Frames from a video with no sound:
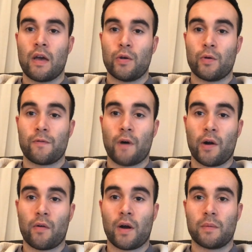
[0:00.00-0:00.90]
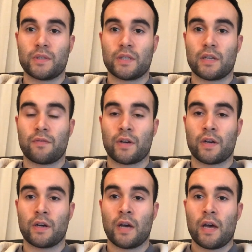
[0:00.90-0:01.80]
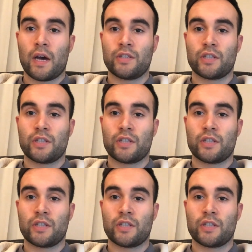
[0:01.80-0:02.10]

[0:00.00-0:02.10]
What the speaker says: your firearms certificate and